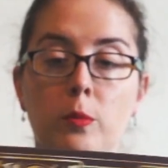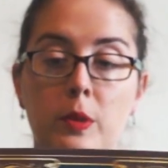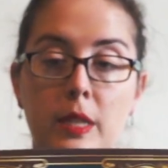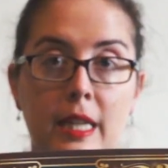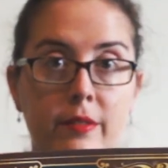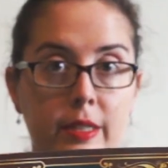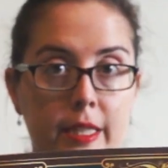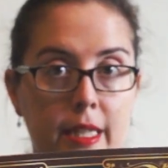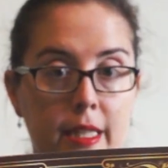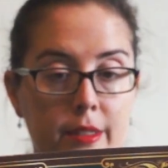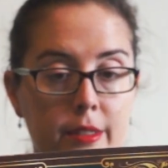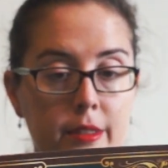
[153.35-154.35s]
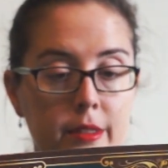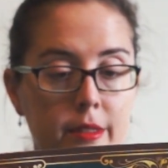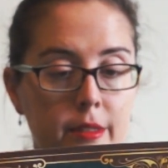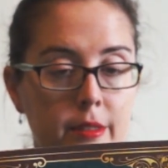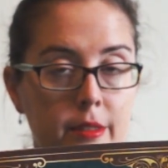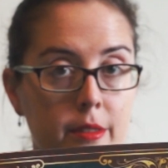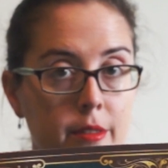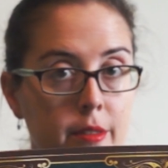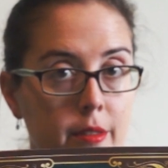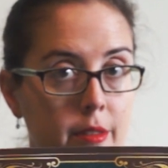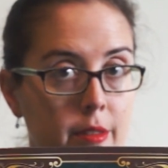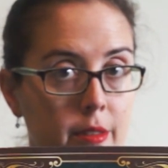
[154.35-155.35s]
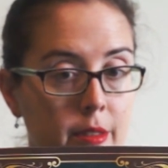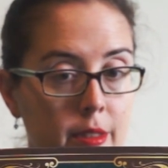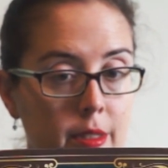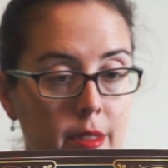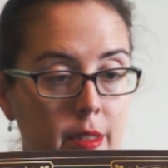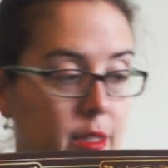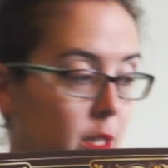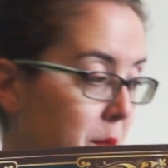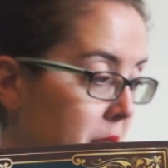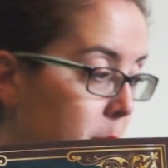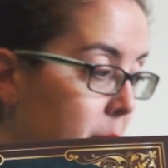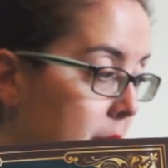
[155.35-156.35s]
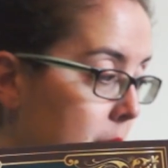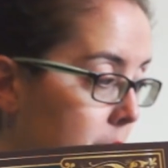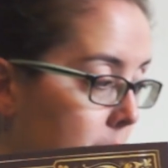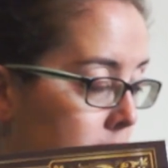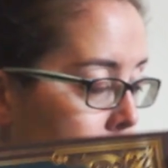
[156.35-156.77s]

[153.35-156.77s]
opal advent calendar. It's almost as big as a